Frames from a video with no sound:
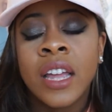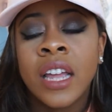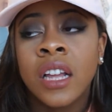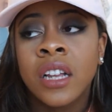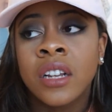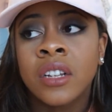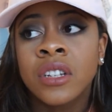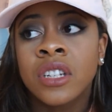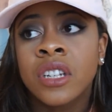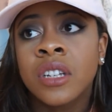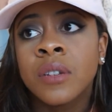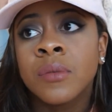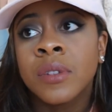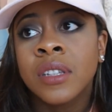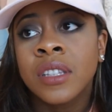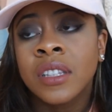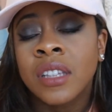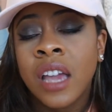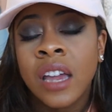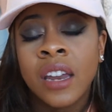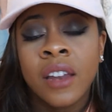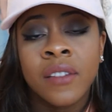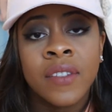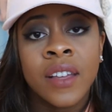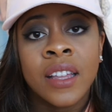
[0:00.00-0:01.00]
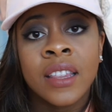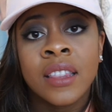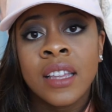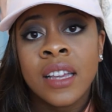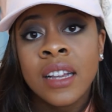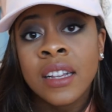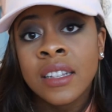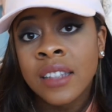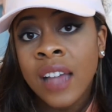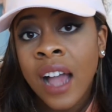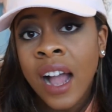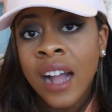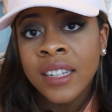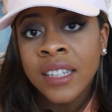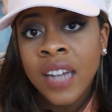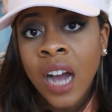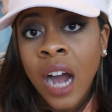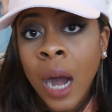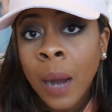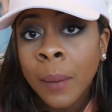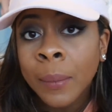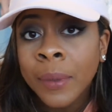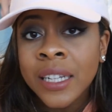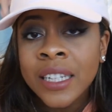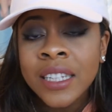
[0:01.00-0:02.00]
And she was kind of like the exact
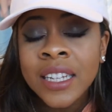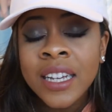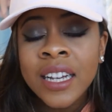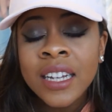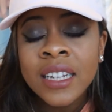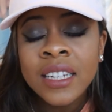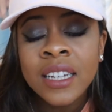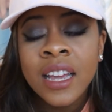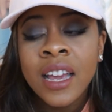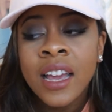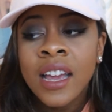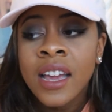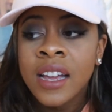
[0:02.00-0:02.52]
opposite.